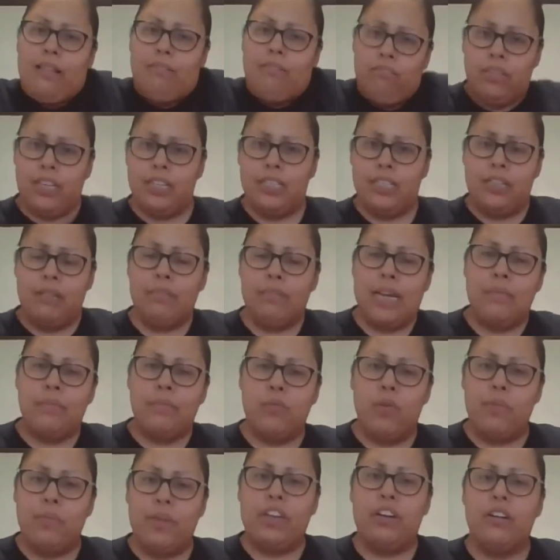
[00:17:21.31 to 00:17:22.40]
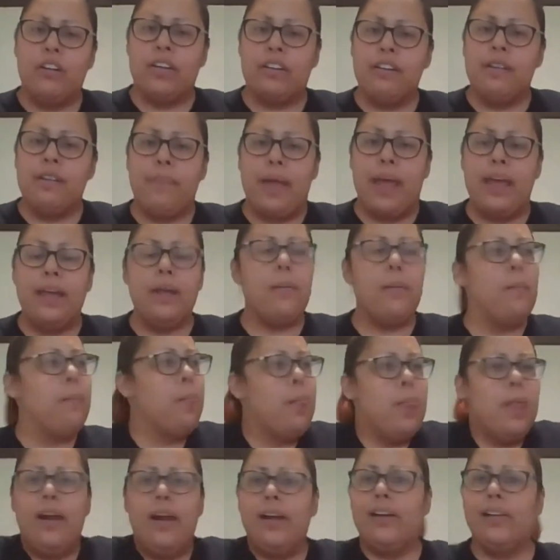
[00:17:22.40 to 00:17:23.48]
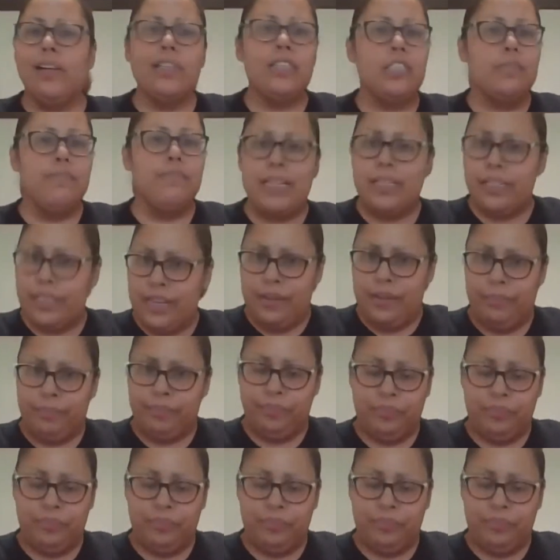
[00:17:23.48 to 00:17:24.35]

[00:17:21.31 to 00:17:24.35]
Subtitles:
because sometimes when we cook and bake, it gets messy.